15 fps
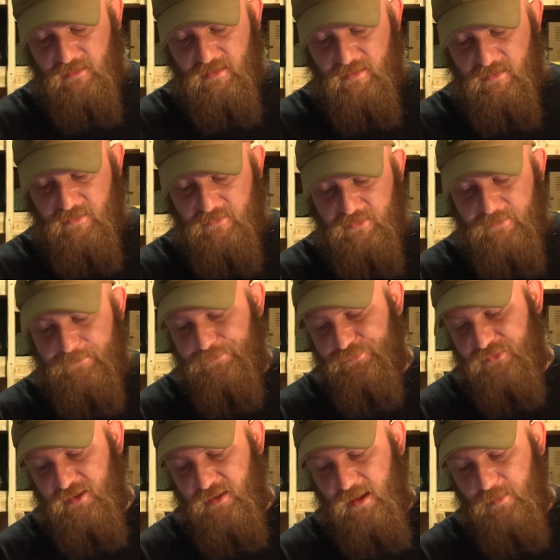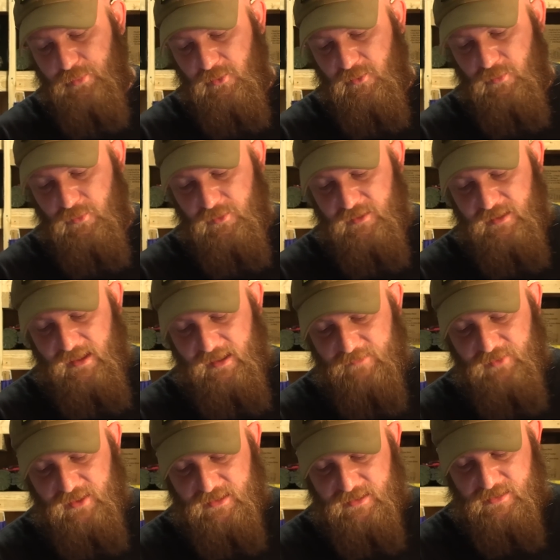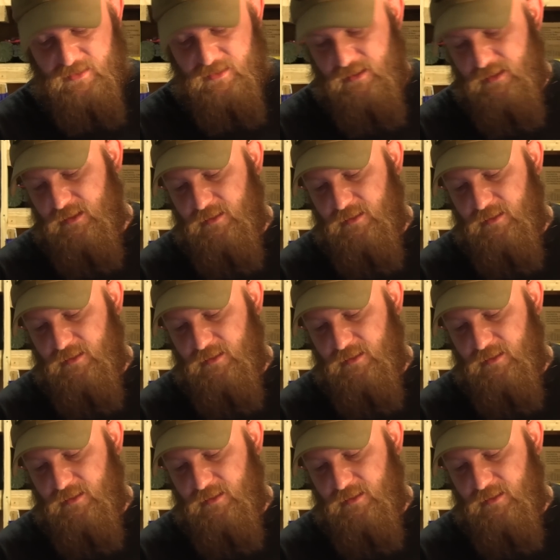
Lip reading: love tape-recorded evidence